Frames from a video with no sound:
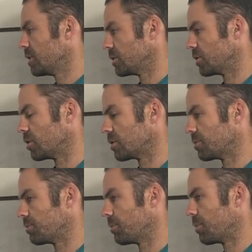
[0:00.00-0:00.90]

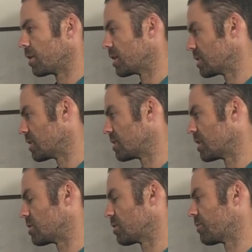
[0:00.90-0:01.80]
dull burning
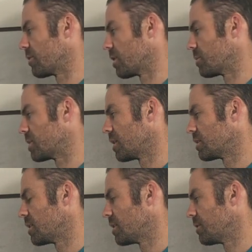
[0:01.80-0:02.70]
sensation on the front of the patella
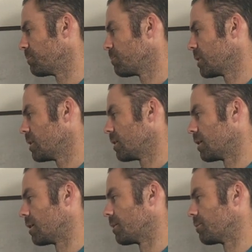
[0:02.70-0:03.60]
tendon
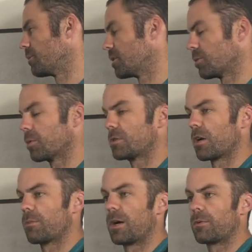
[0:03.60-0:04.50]
is what we're talking about.